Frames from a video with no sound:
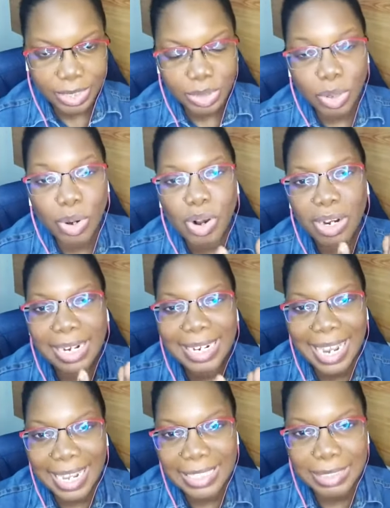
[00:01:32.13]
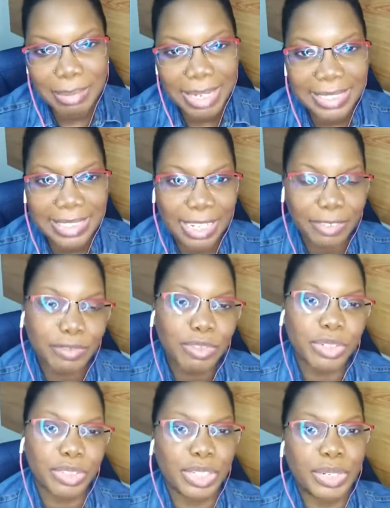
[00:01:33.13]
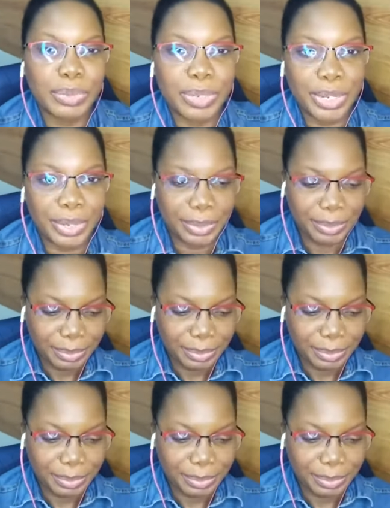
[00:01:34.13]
to organize myself for the new year.